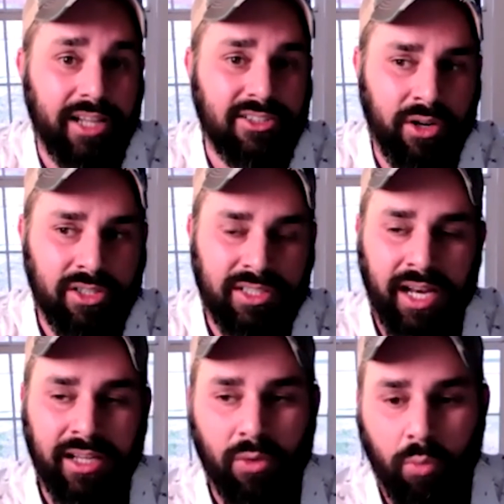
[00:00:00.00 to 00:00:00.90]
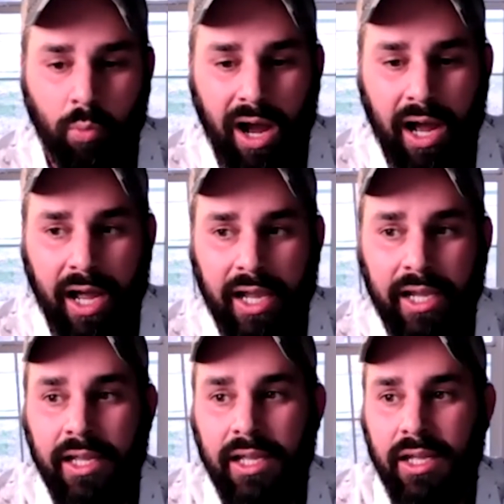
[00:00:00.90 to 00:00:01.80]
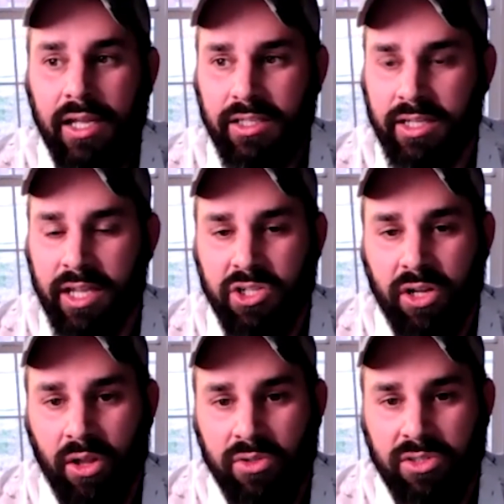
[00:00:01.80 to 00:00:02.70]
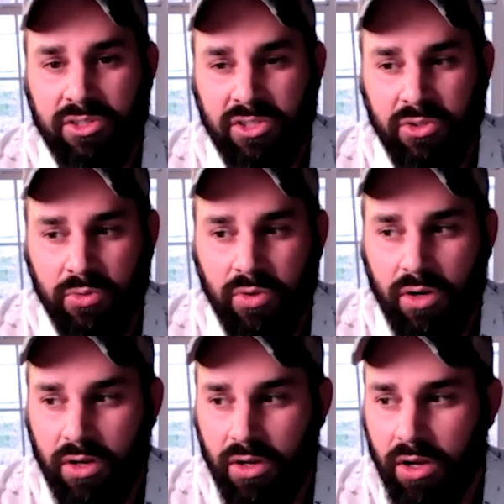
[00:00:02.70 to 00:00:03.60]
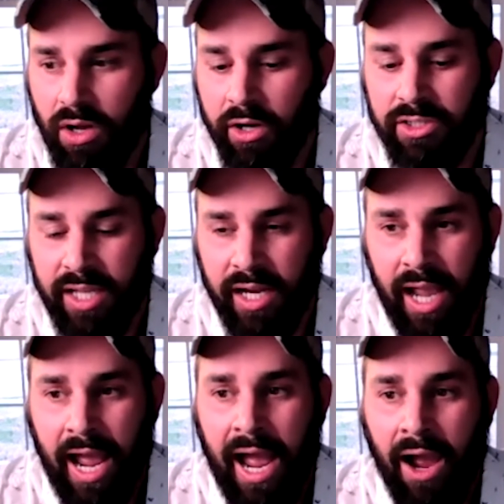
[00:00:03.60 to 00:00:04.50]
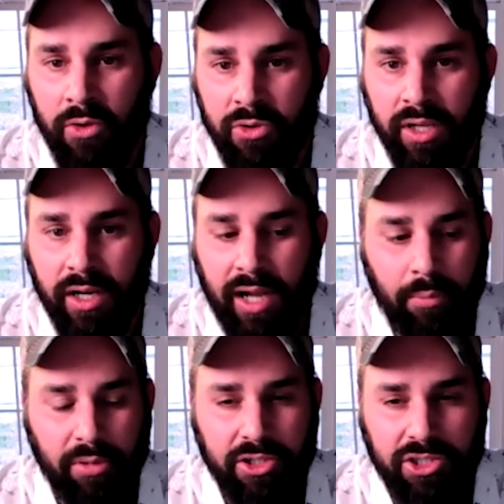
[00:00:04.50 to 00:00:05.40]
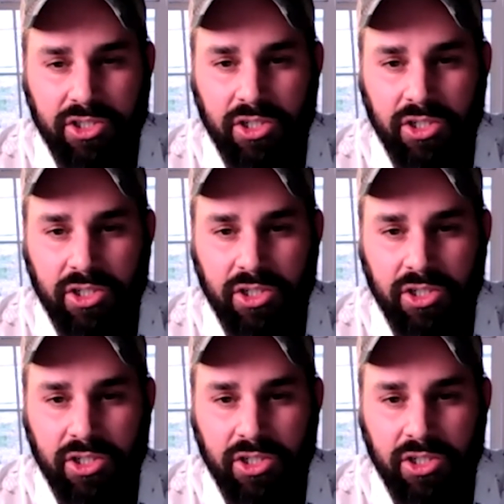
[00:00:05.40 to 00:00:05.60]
So understanding the why can get you closer to understanding how you can accomplish